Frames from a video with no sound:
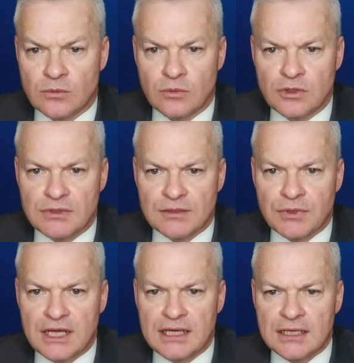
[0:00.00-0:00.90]
What about
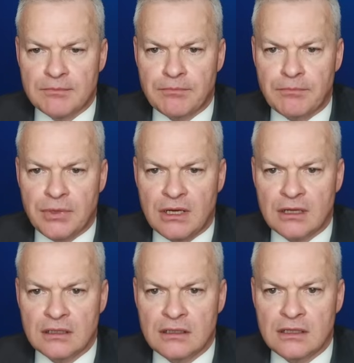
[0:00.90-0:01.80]
playing
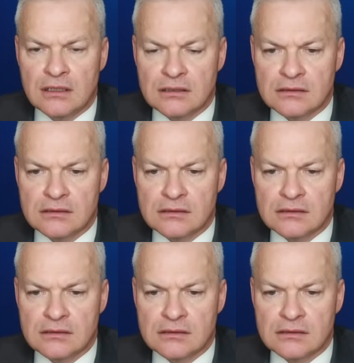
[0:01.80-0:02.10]
pug?